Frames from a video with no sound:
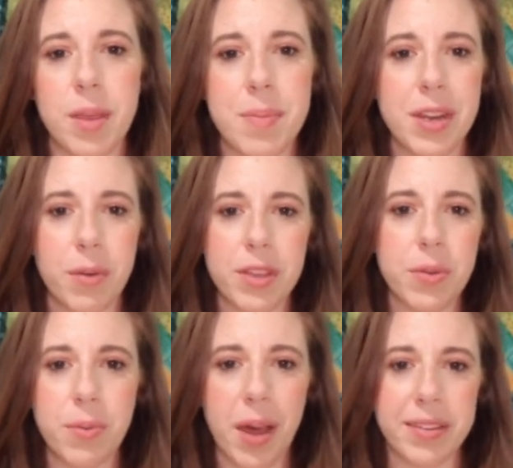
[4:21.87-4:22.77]
Let me know what
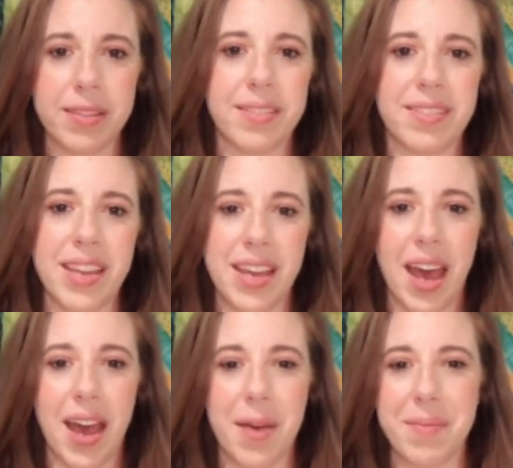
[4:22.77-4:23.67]
you want to see.
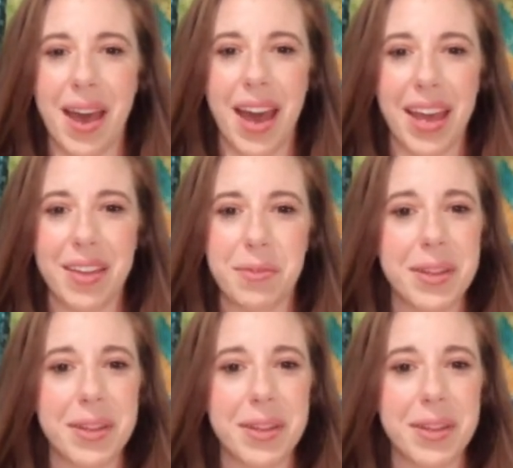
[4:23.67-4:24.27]
I